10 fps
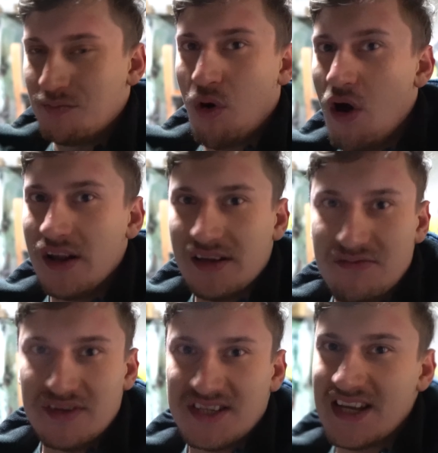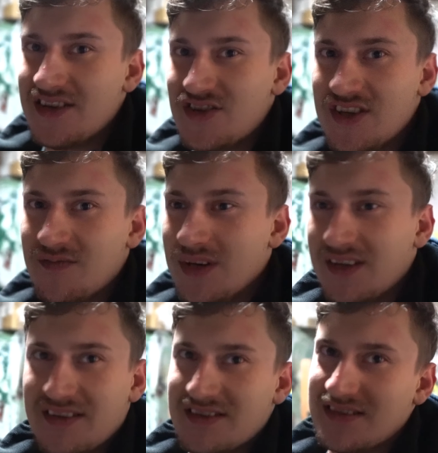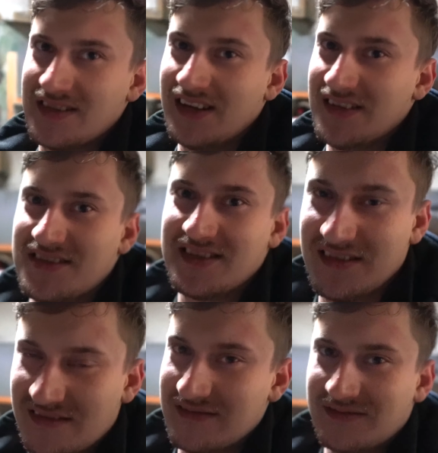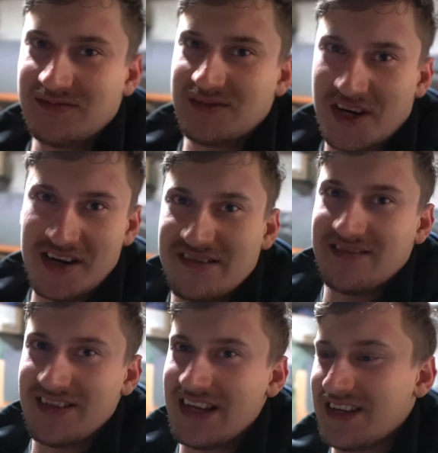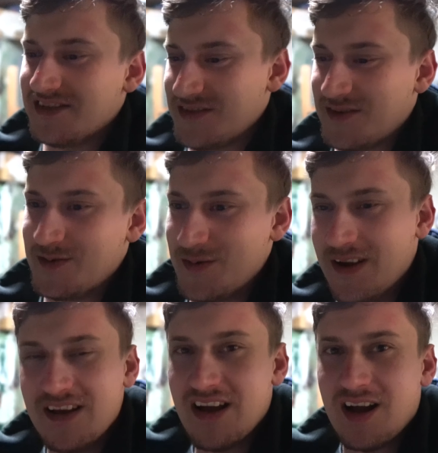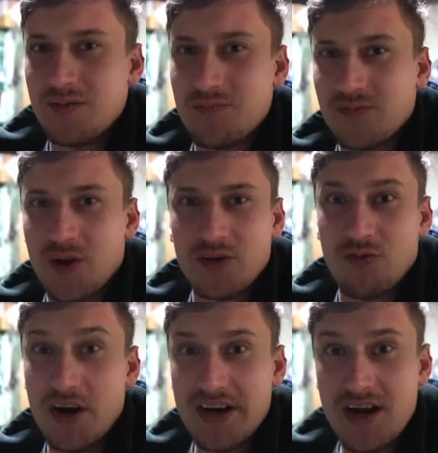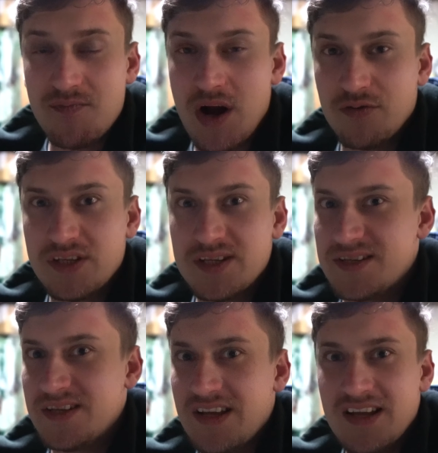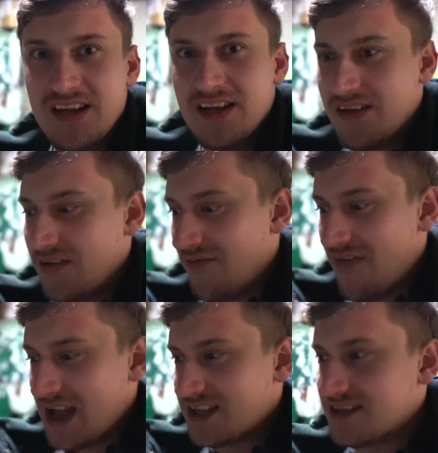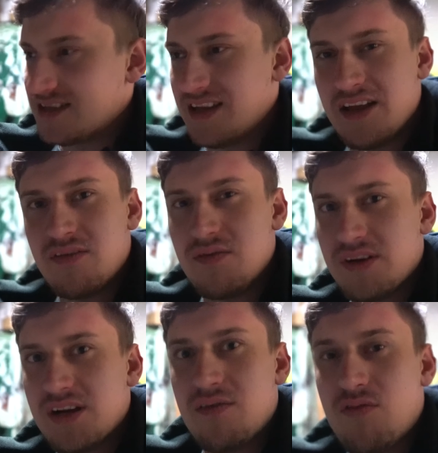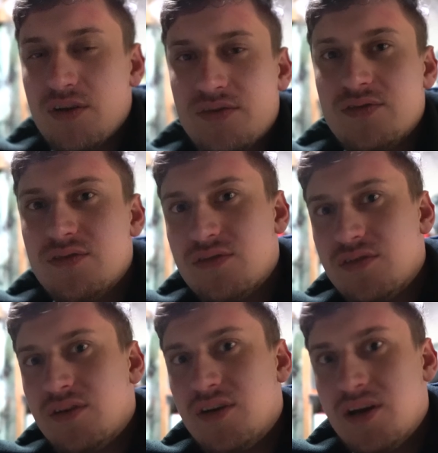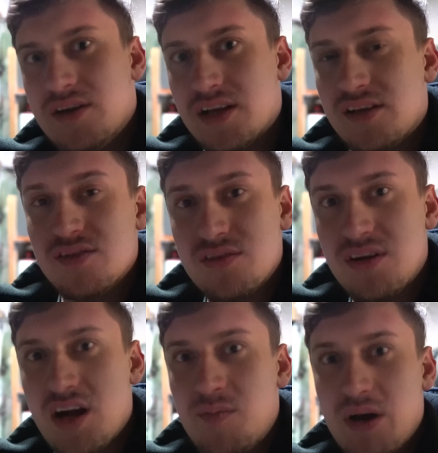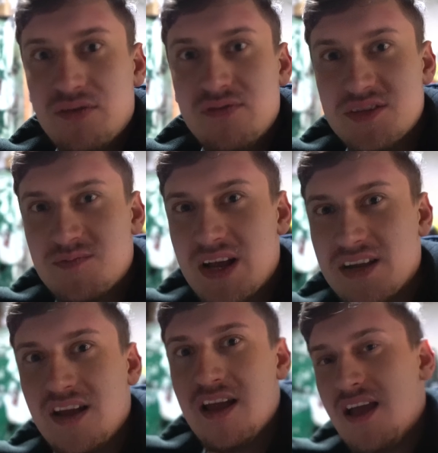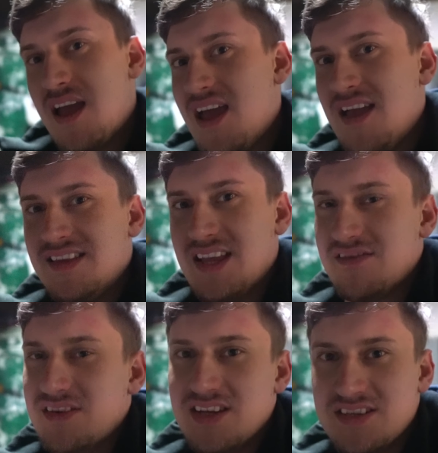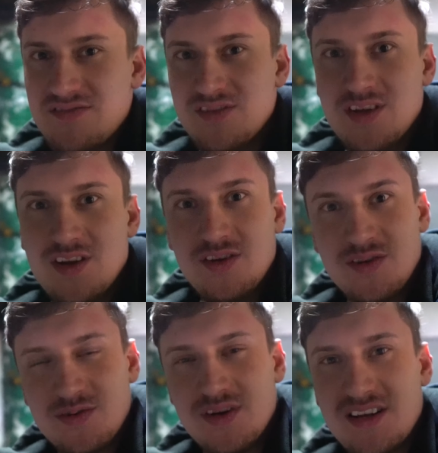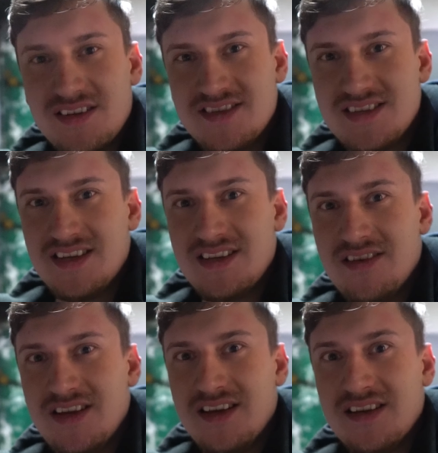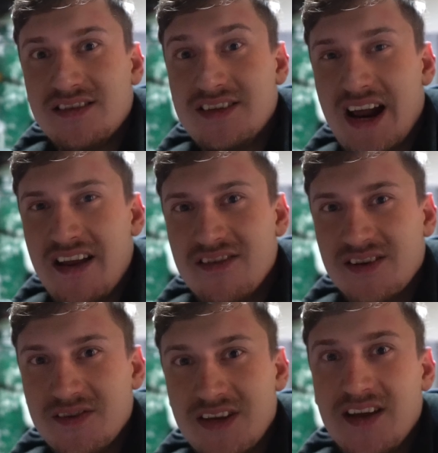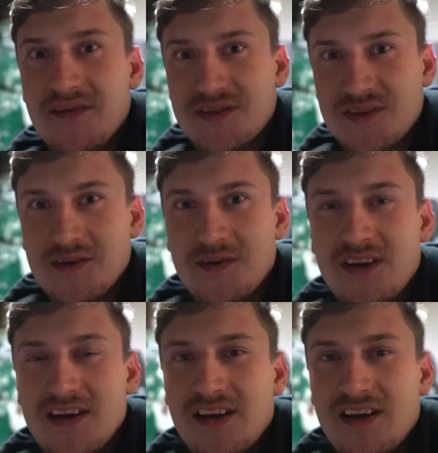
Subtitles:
boil this engine, but it's gonna still run. Yeah, so I'm not worried about this. That's everything I want to tell you about this bike, and at the next video you're gonna see it driving. Yeah, so